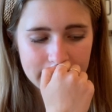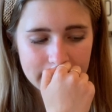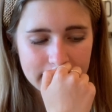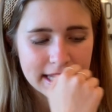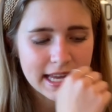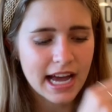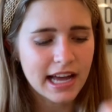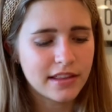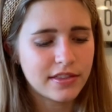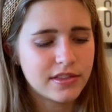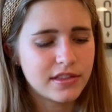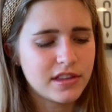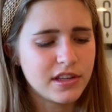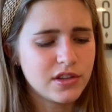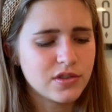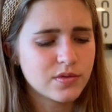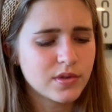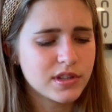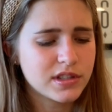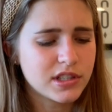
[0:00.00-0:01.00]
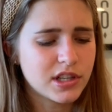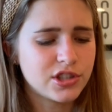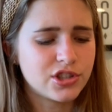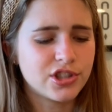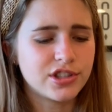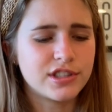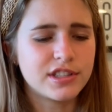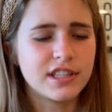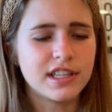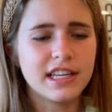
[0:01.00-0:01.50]
Yeah, these ones I
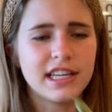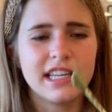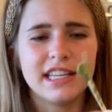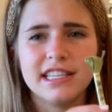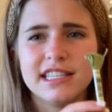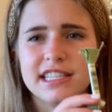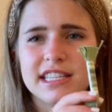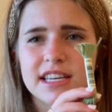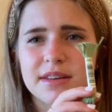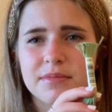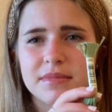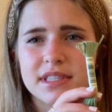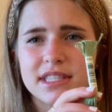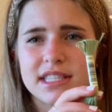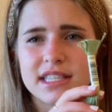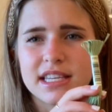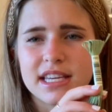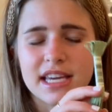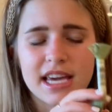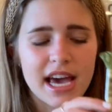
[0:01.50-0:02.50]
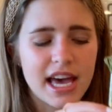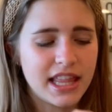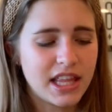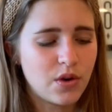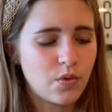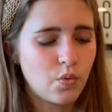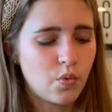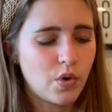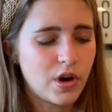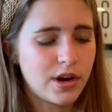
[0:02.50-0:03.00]
just did it in DMC, and
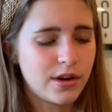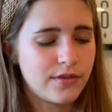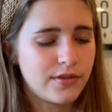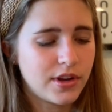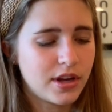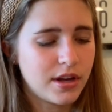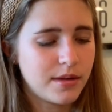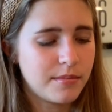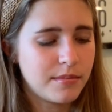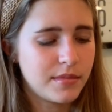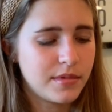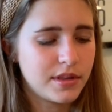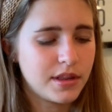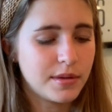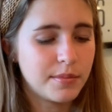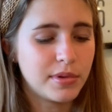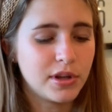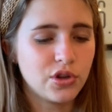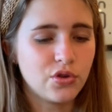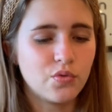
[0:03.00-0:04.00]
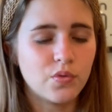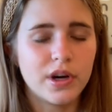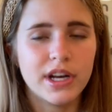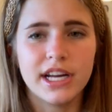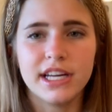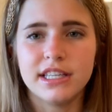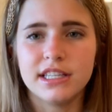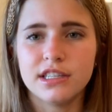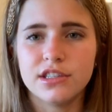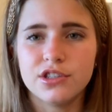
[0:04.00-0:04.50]
then one of them, the blue one,
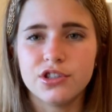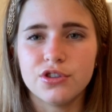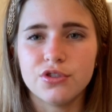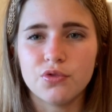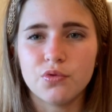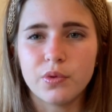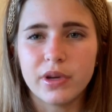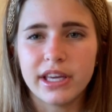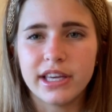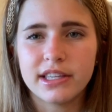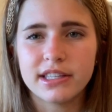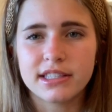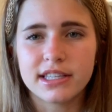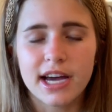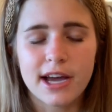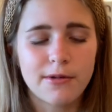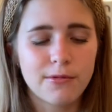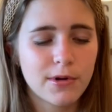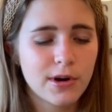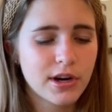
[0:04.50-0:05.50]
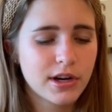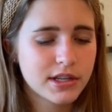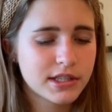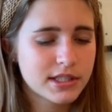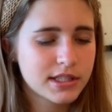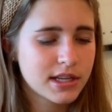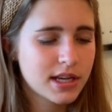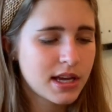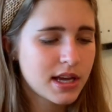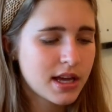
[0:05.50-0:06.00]
I did do Weeks Dye
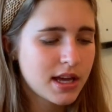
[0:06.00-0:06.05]
Works.